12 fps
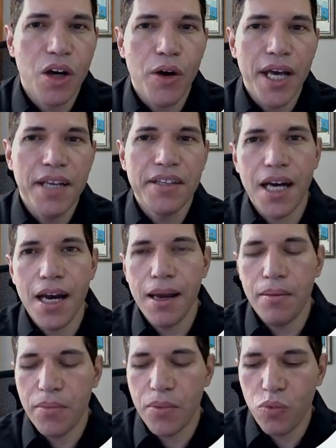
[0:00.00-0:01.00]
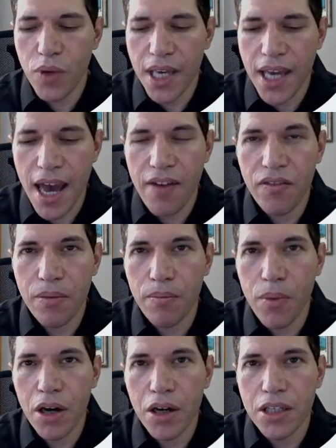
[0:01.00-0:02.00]
anytime we have a
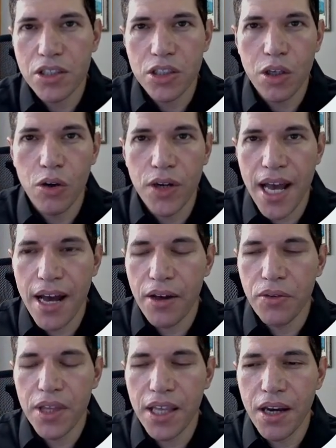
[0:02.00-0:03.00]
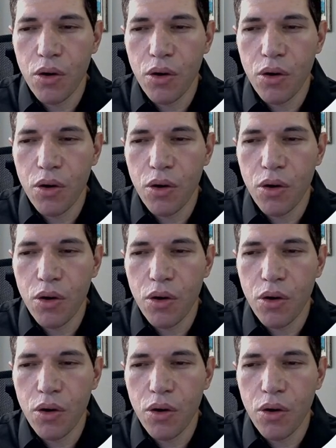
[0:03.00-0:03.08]
market slowdown